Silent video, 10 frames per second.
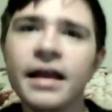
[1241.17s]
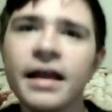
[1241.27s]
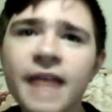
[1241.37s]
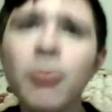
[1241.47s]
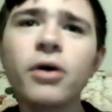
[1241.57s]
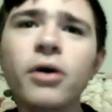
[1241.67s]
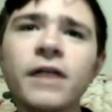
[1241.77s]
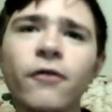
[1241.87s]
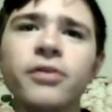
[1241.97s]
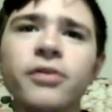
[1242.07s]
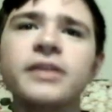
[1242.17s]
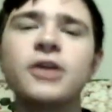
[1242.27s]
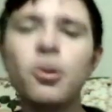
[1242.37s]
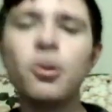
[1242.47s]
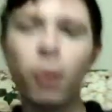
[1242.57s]
And they will convert the
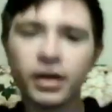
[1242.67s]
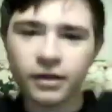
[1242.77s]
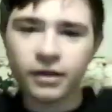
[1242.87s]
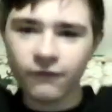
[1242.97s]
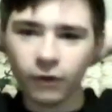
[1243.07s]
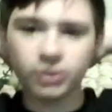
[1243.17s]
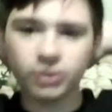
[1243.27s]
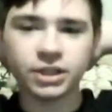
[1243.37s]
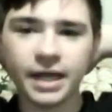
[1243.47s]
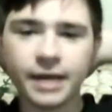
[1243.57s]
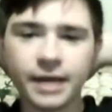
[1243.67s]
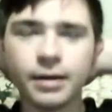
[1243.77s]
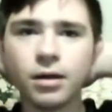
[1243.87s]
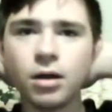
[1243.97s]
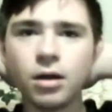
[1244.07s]
2-point conversion.